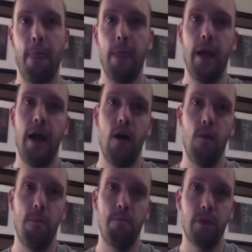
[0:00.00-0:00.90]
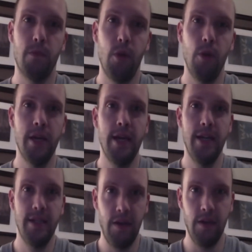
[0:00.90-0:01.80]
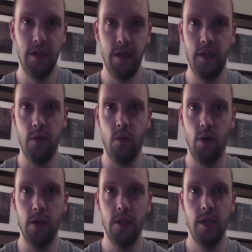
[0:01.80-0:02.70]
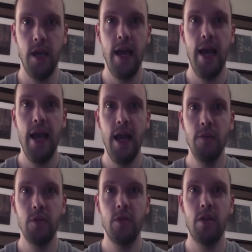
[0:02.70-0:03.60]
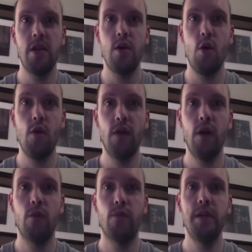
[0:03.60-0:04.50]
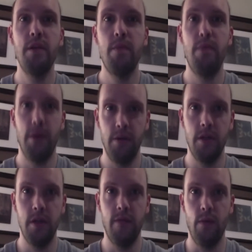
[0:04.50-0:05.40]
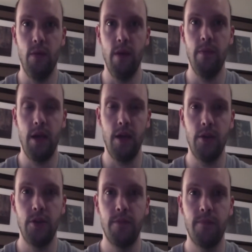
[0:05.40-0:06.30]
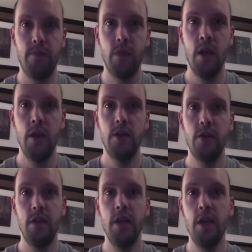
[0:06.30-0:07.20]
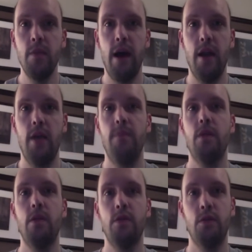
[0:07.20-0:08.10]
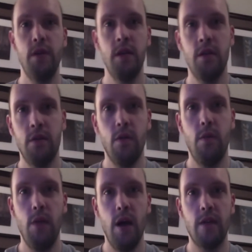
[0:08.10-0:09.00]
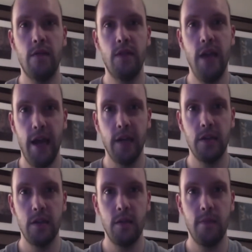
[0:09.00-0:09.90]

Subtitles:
how bolding and italicizing words helps with the overall readability of a web page. So if you think about it, as you're reading through a block of text,